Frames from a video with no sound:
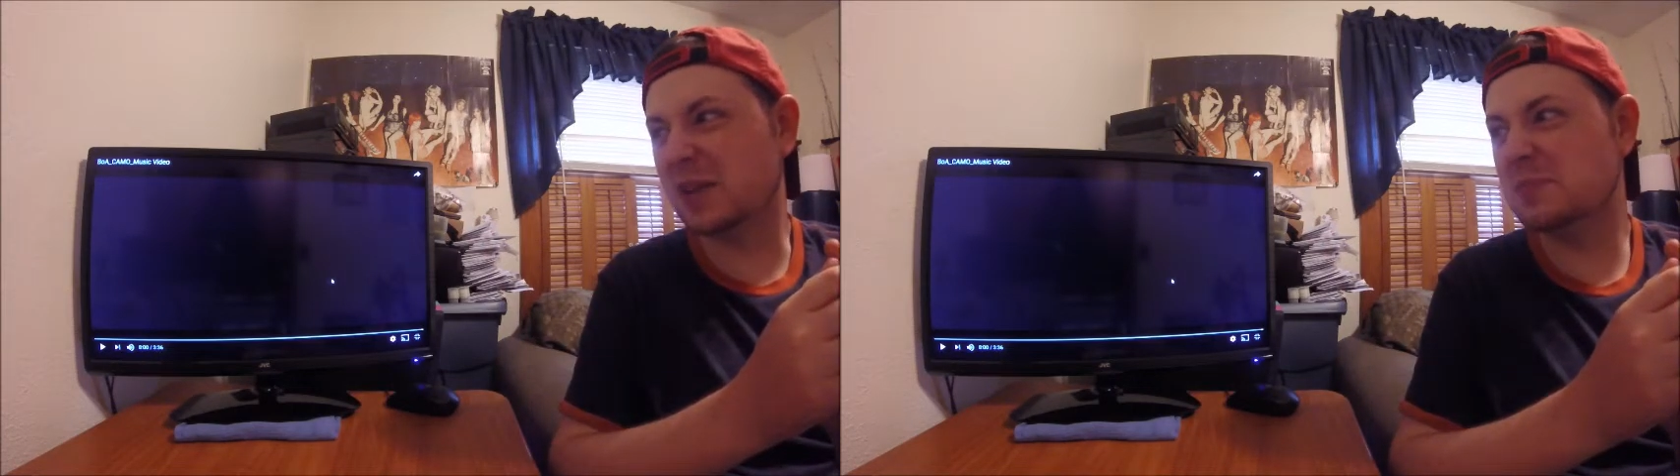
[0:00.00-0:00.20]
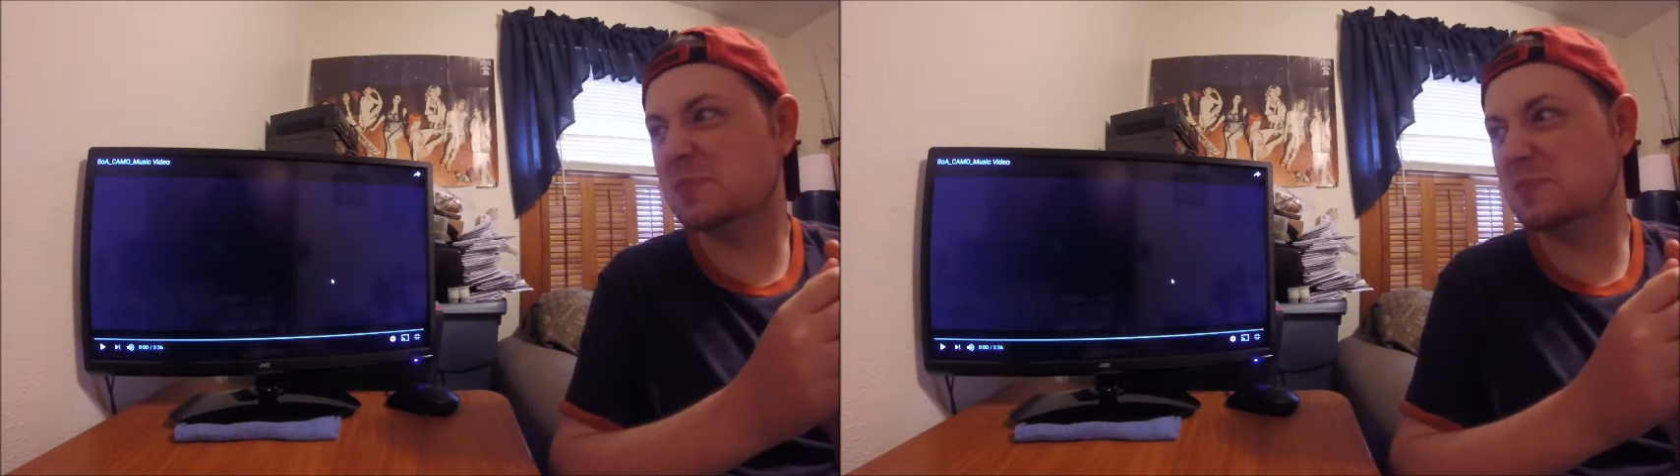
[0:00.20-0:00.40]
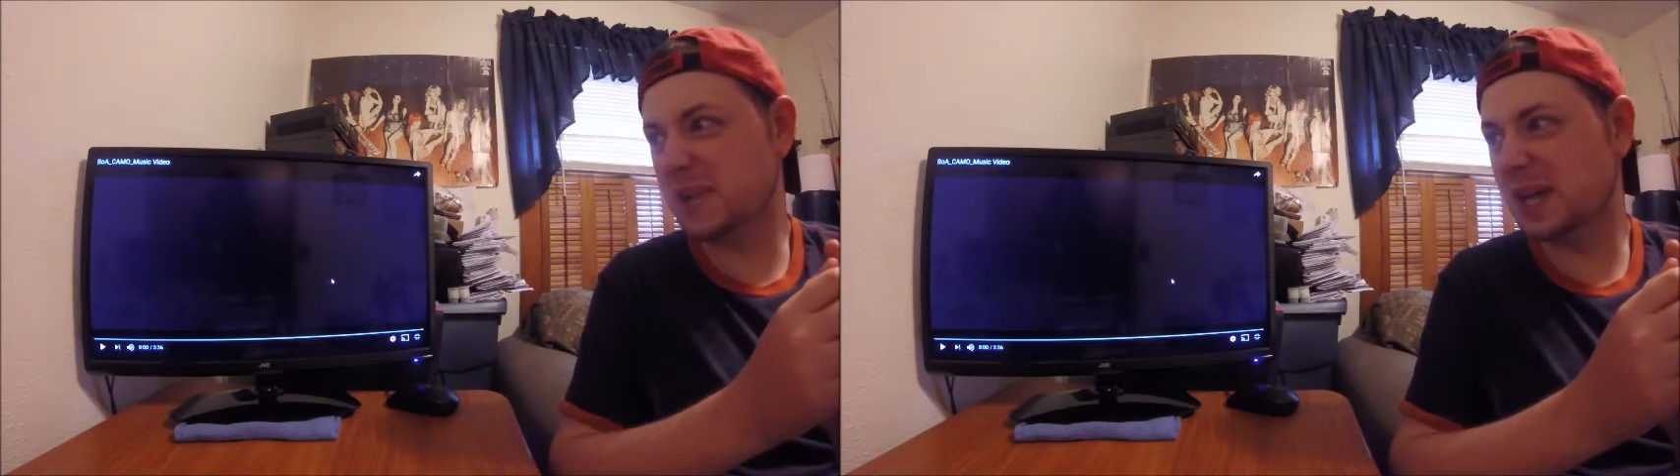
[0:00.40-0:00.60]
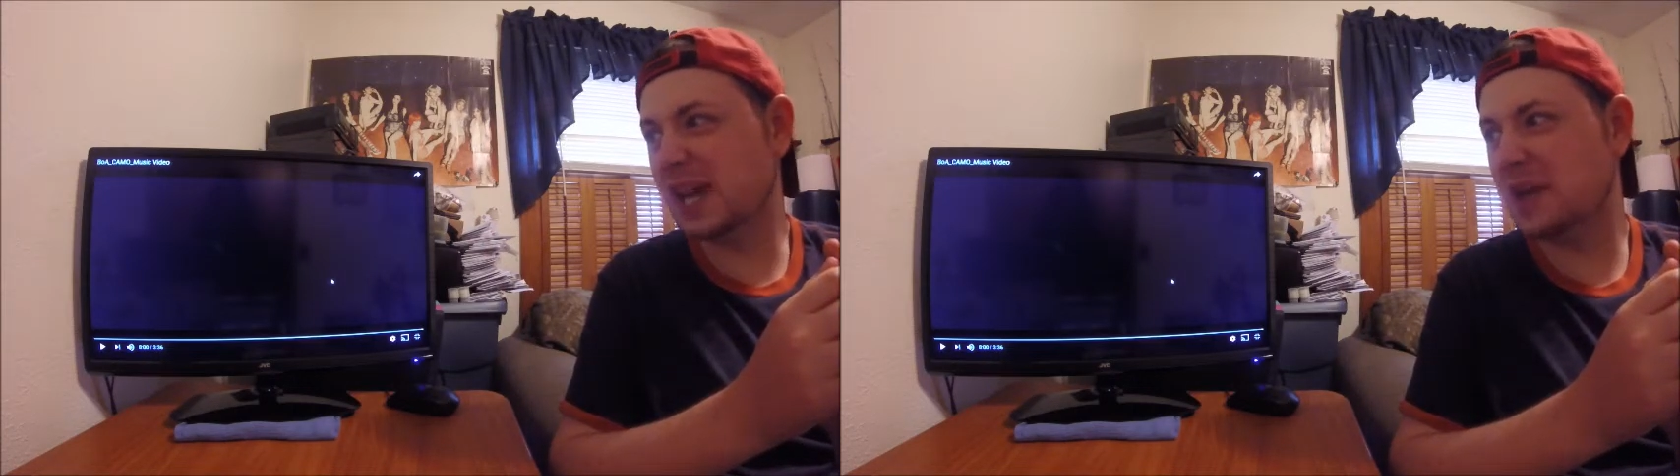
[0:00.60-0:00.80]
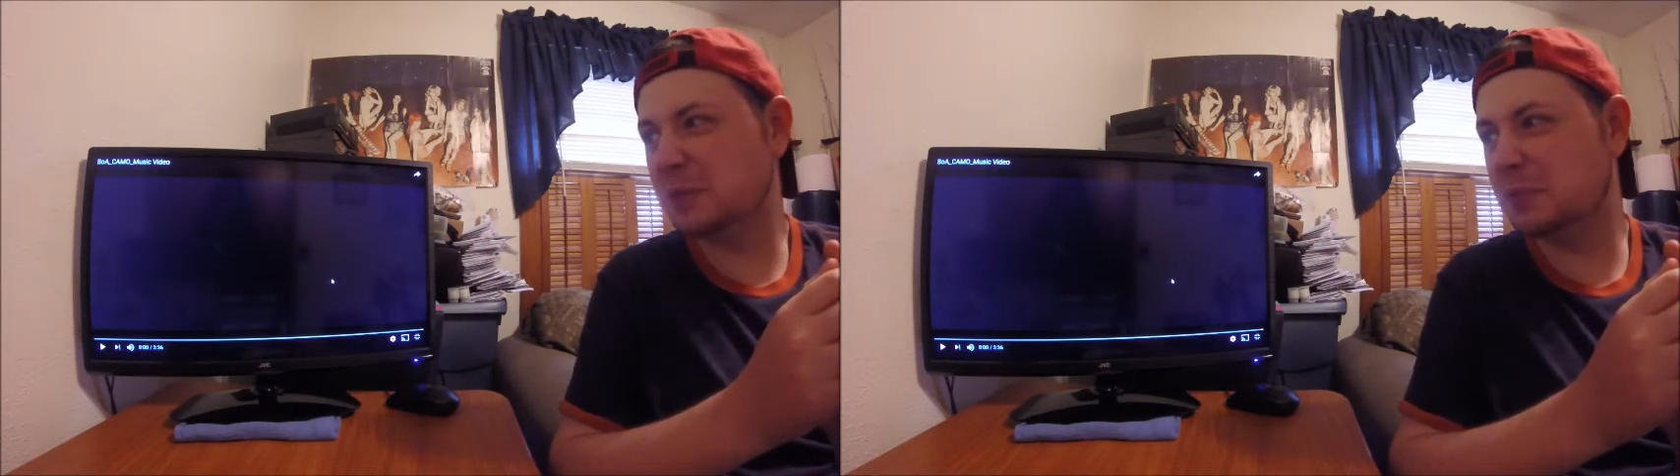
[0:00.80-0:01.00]
a
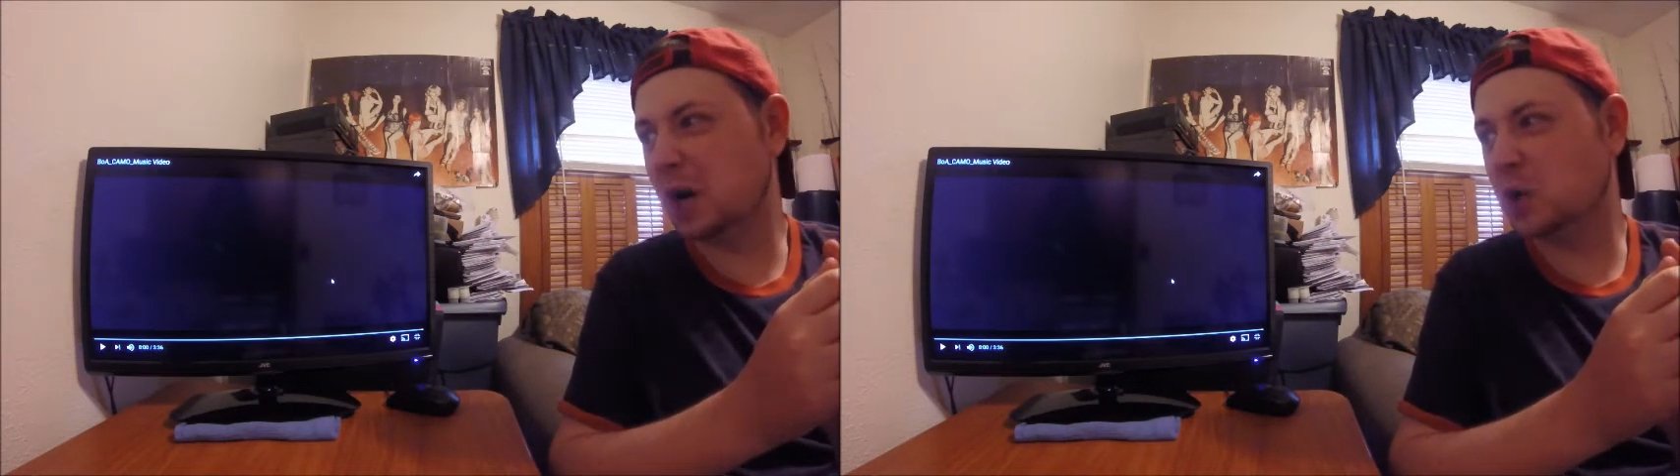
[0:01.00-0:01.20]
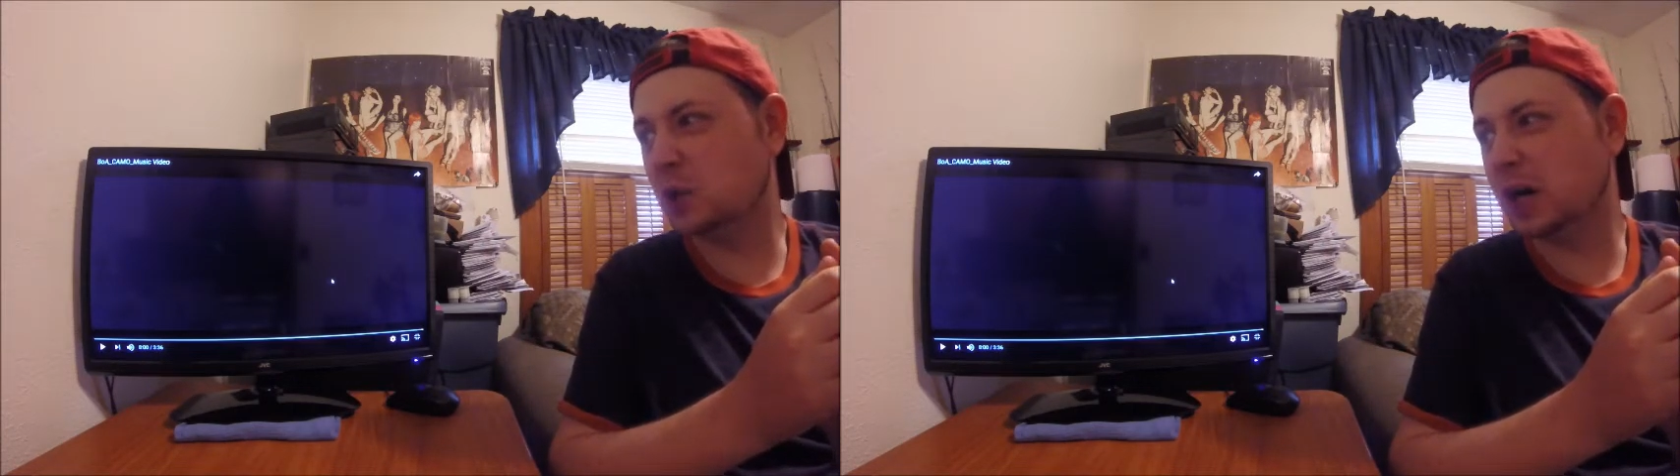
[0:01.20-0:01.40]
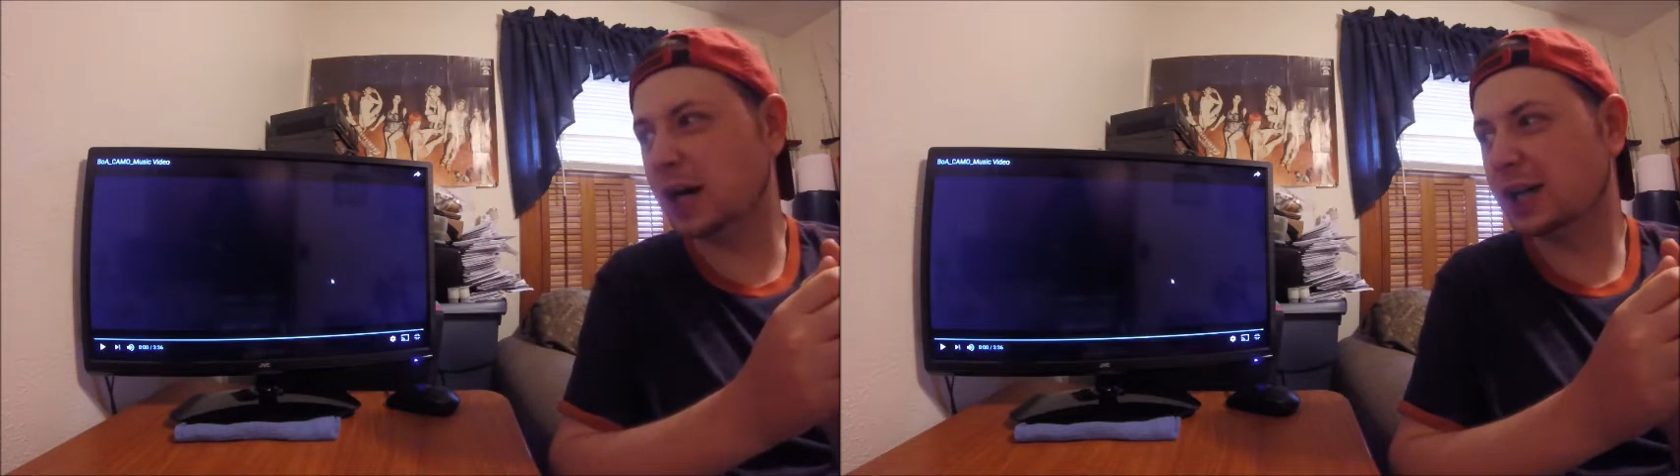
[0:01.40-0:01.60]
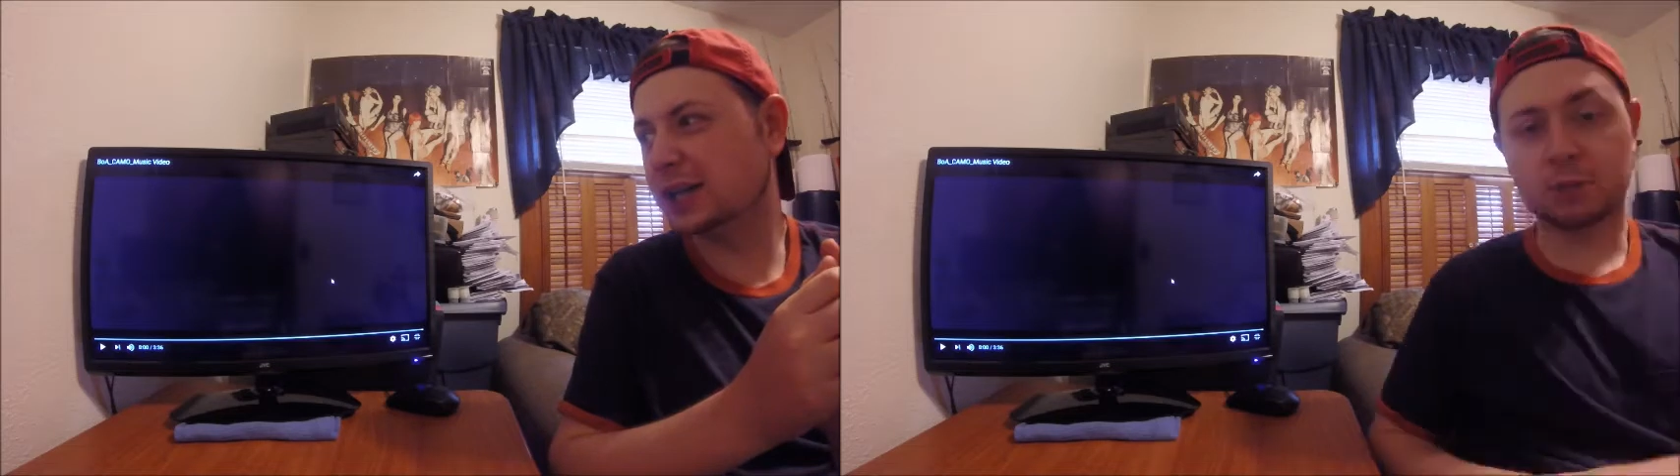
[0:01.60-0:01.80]
minute, BoA!